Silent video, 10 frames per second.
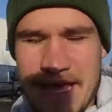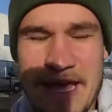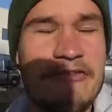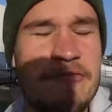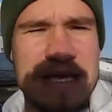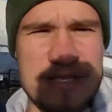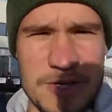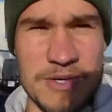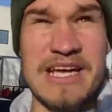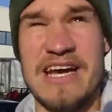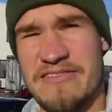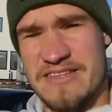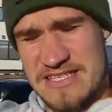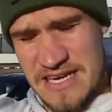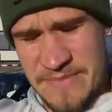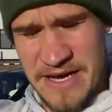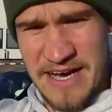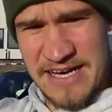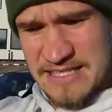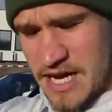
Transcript: Enough of me talking, enough of the sun in my eyes.